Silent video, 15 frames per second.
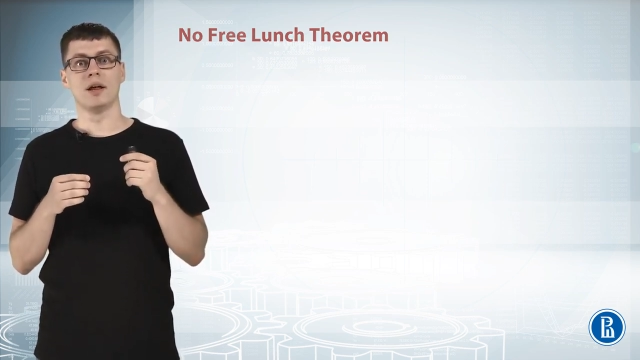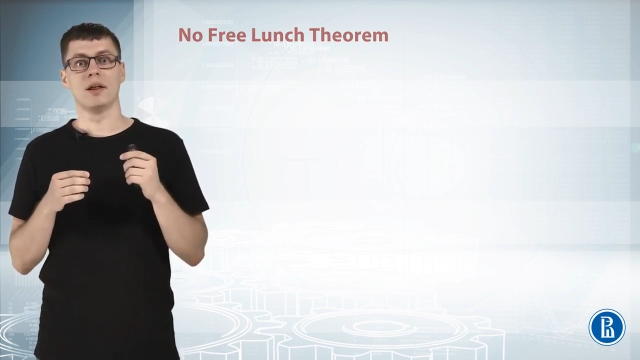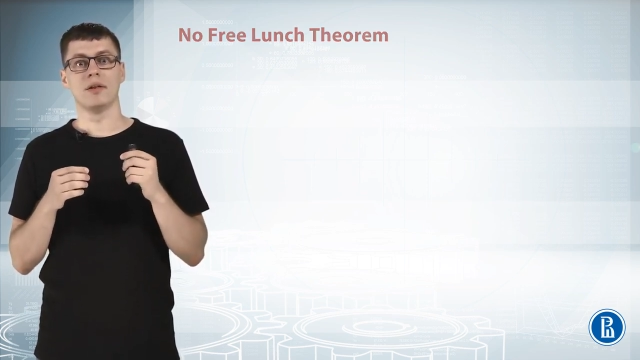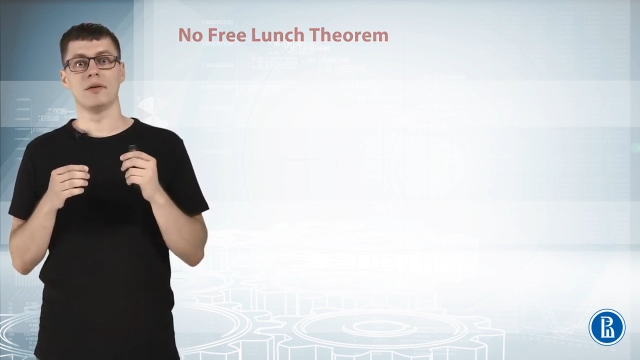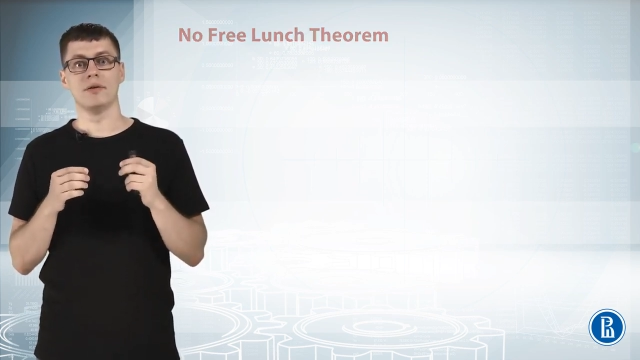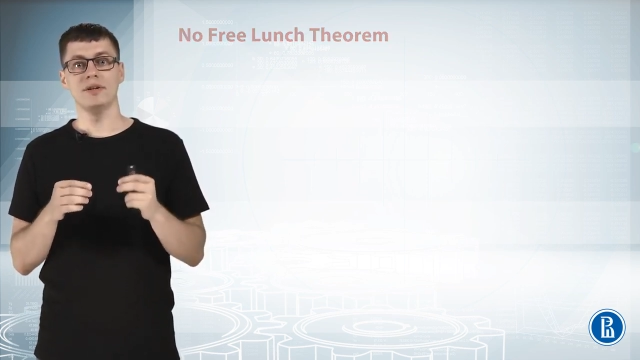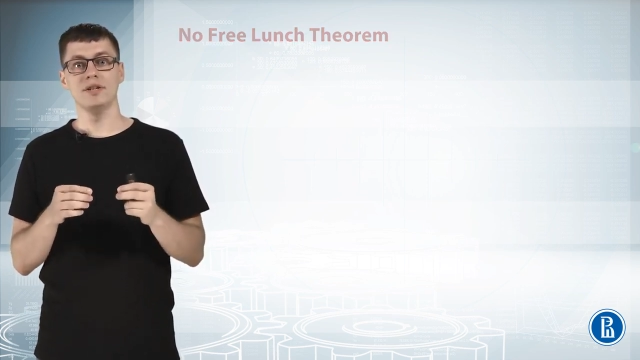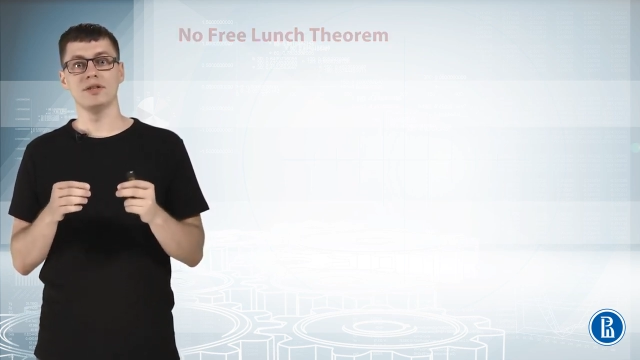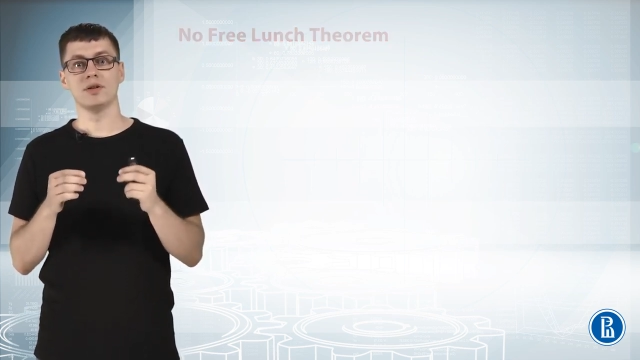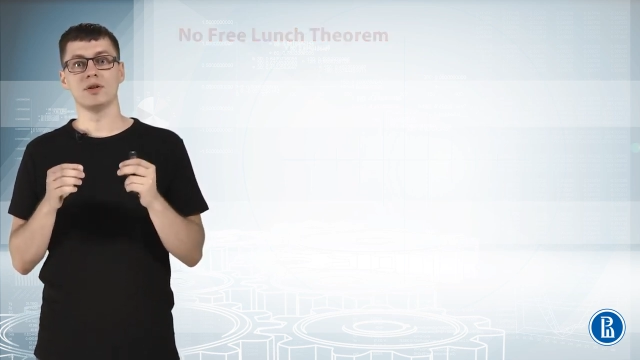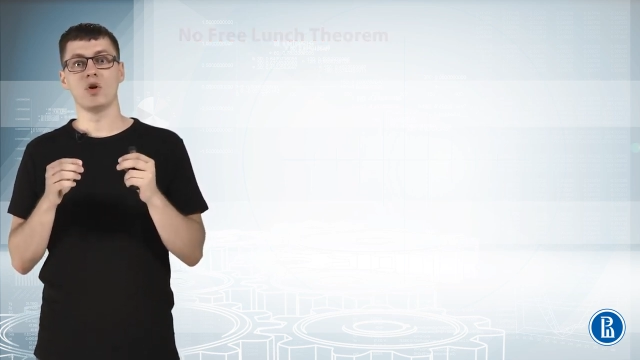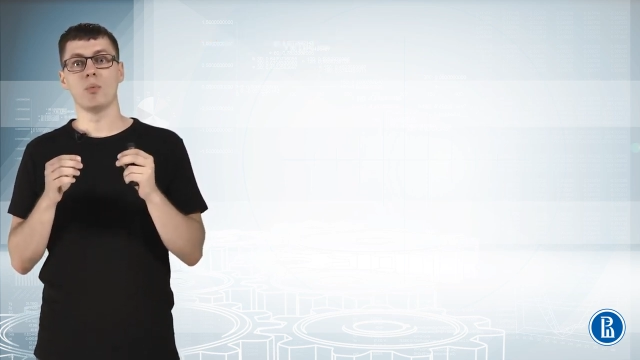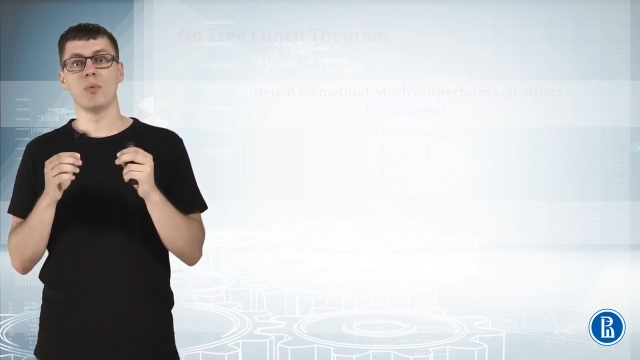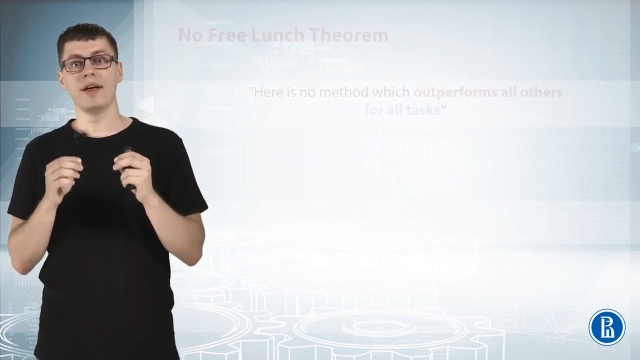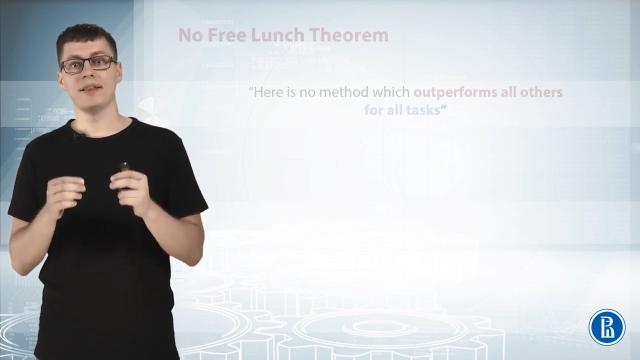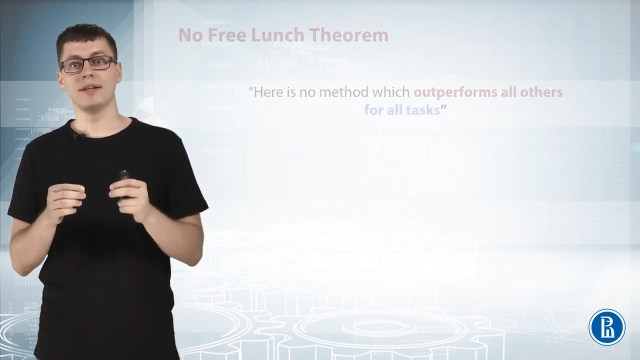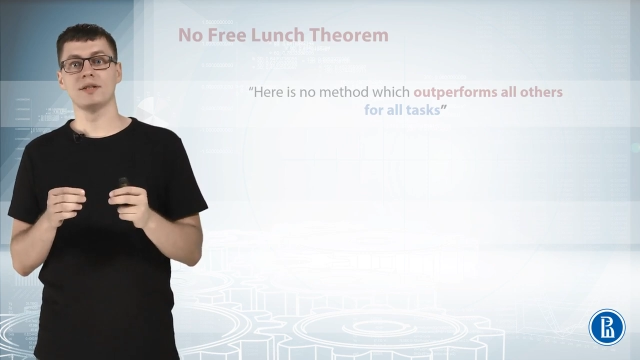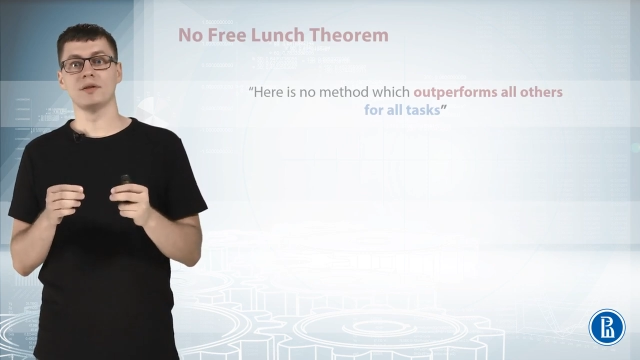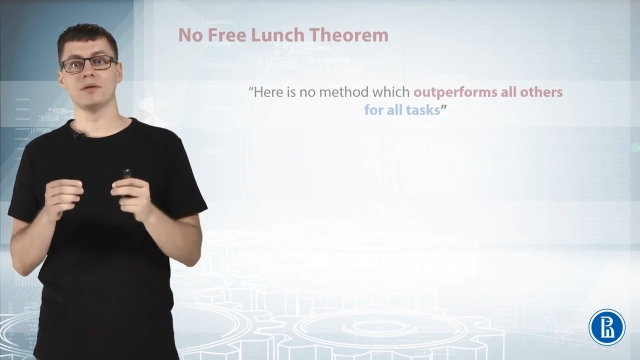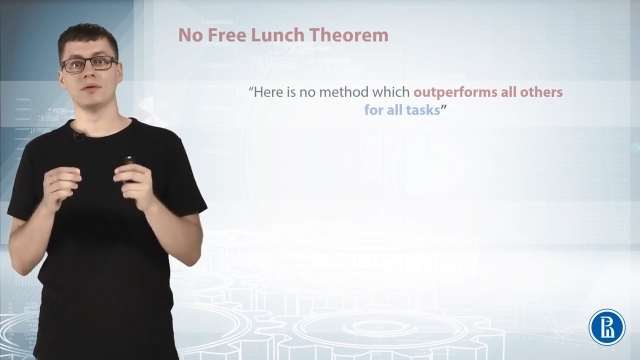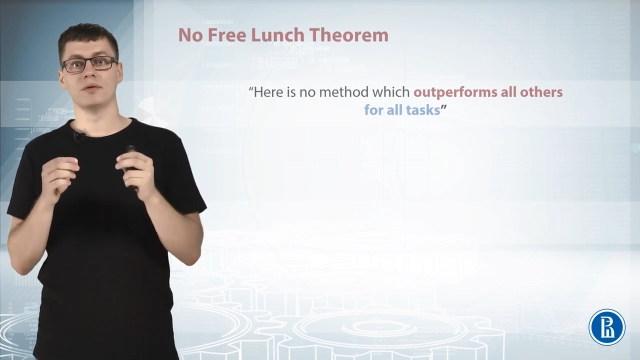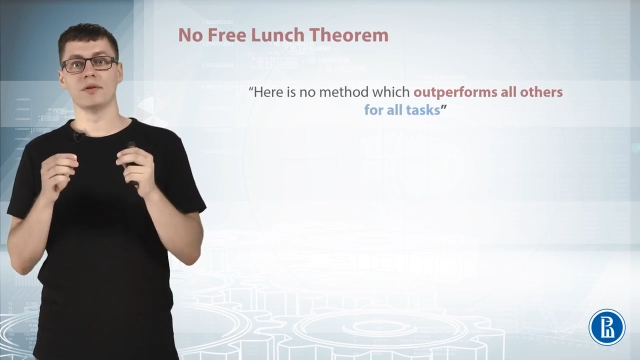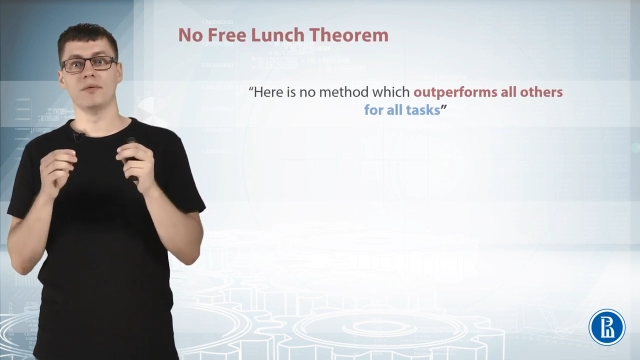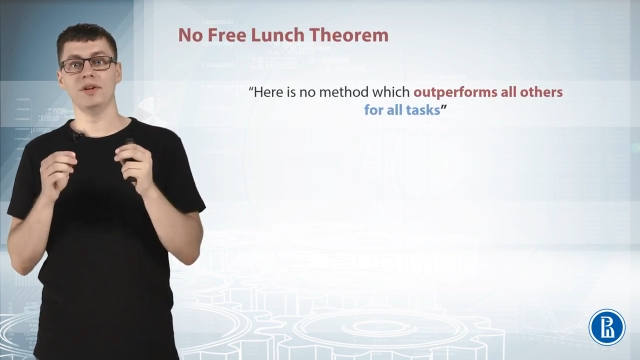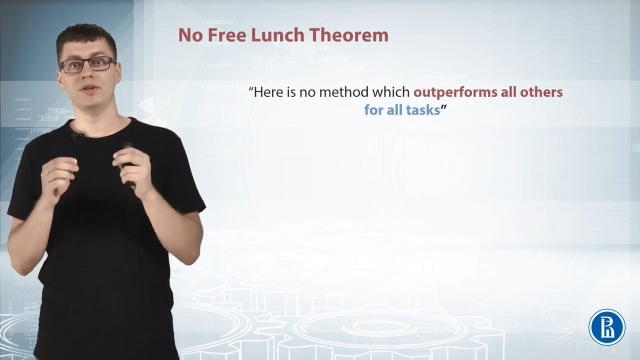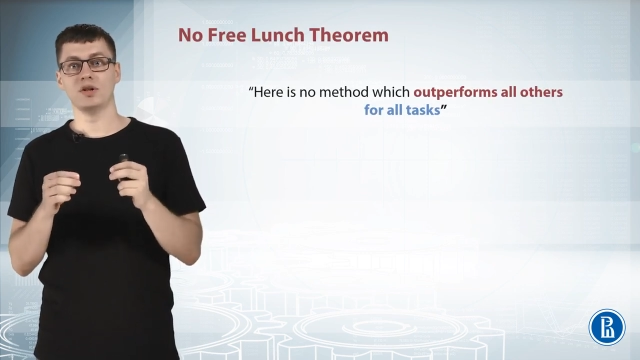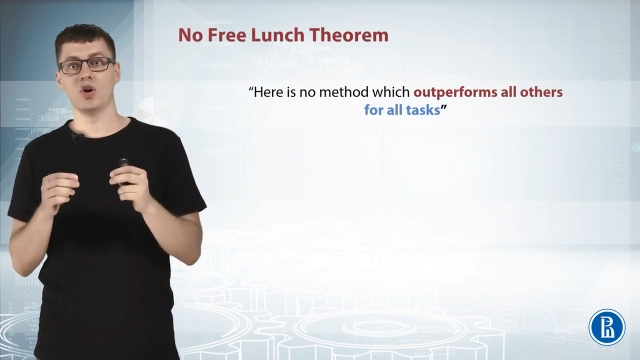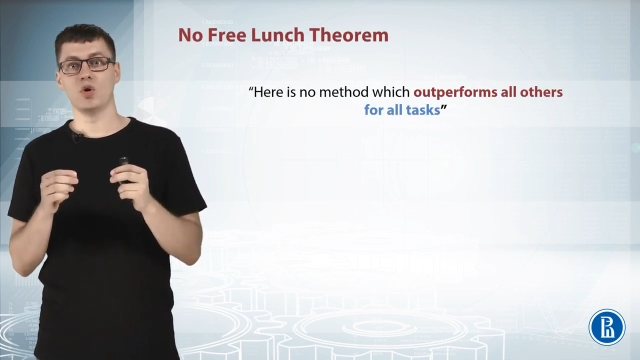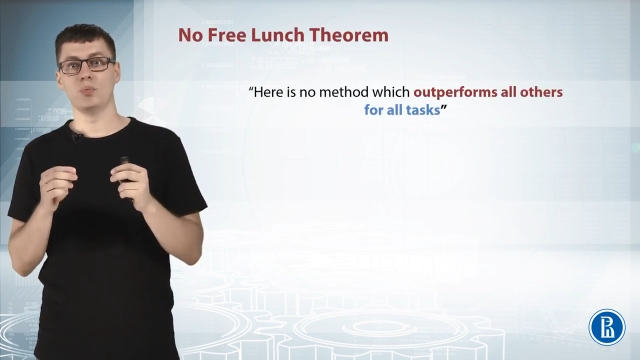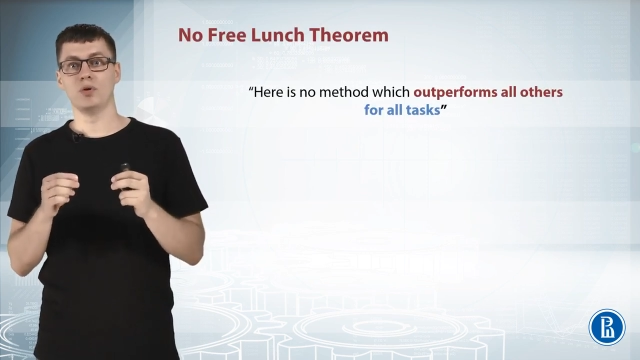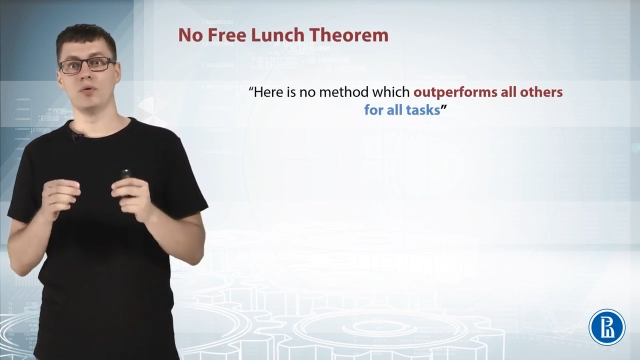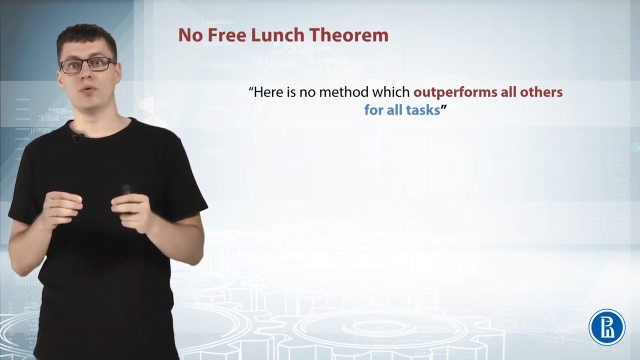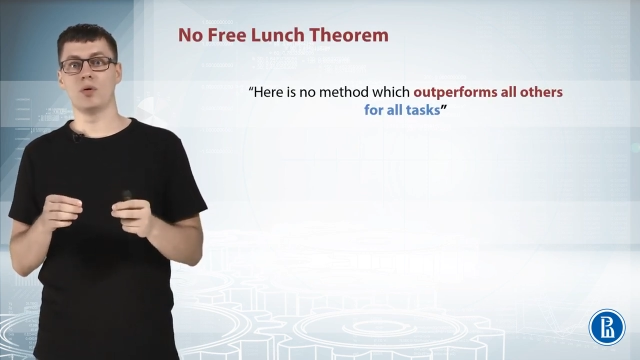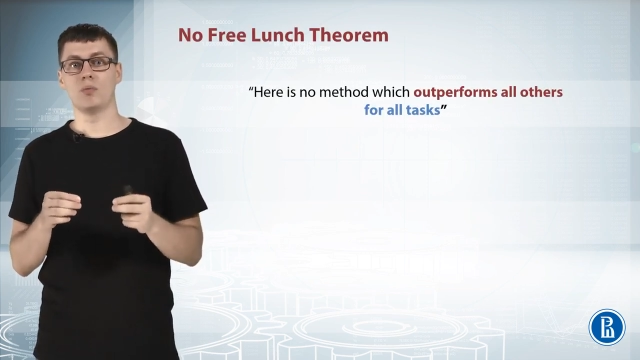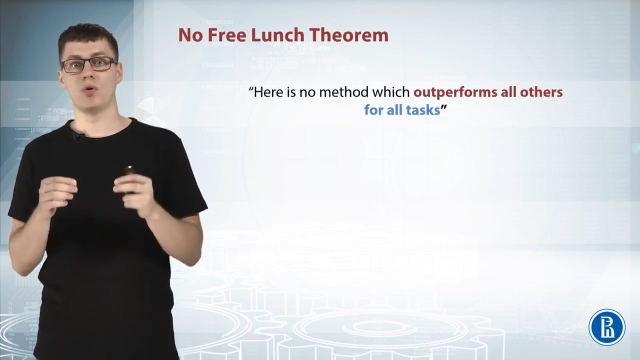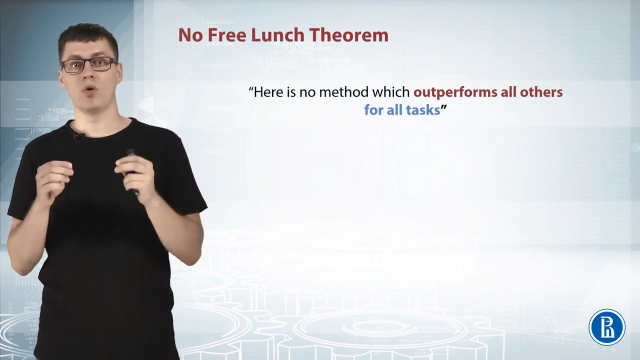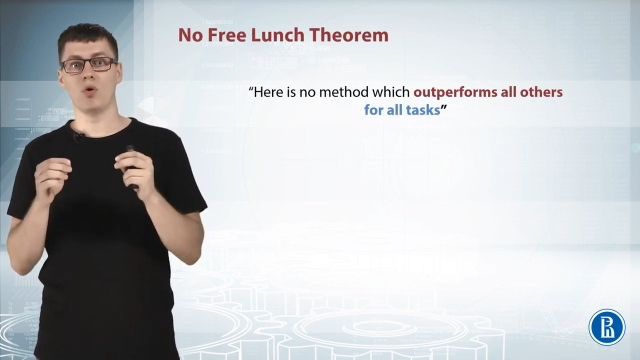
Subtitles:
there is no methods which outperform